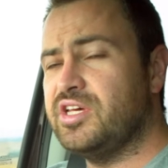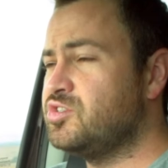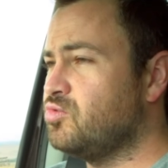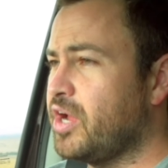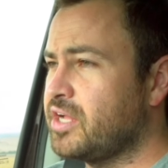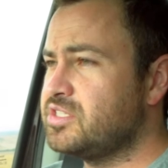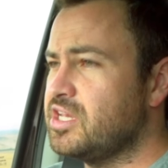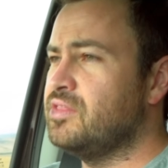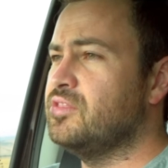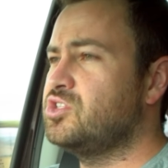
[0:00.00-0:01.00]
is ranked
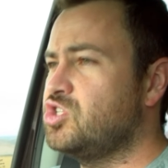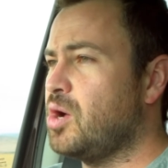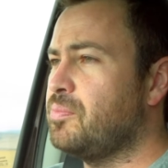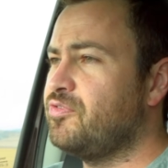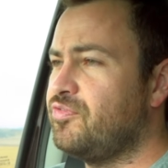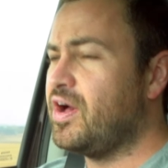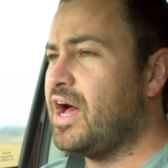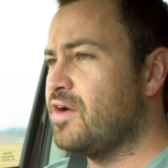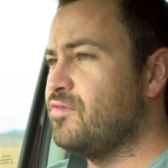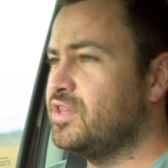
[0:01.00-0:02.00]
in the top
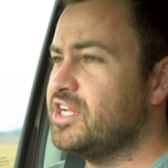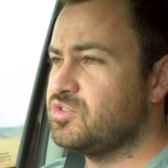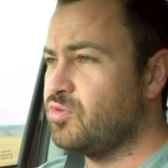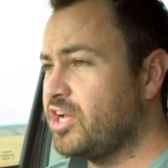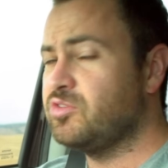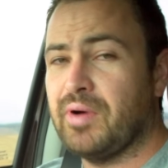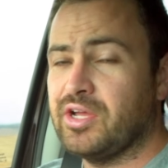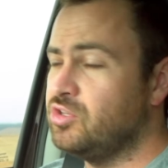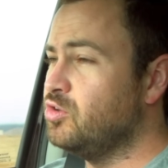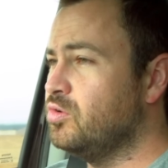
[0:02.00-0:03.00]
5, and that's ranked by
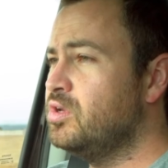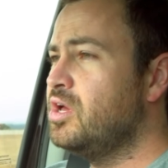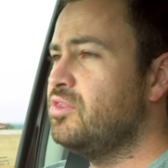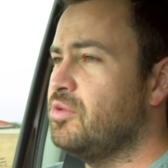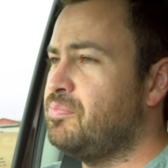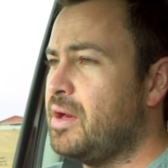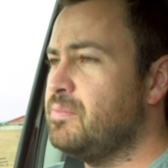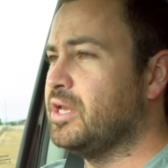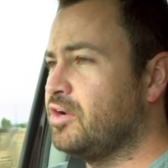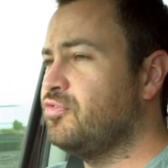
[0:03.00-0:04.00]
you, the
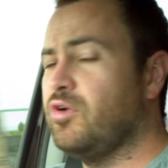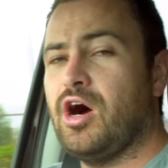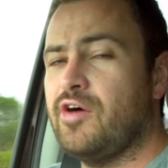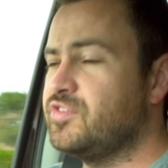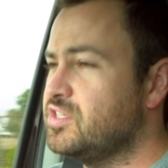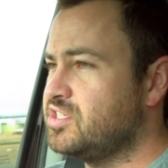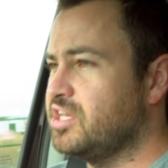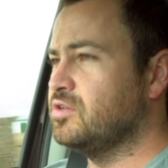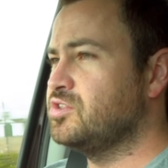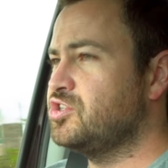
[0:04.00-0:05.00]
public, for
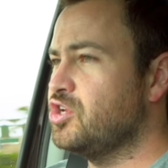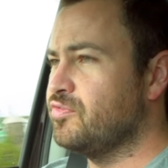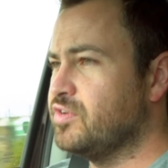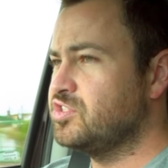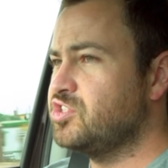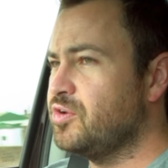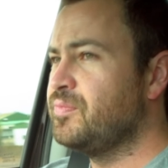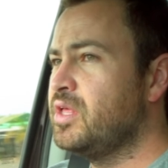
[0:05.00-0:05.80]
after-sales service. So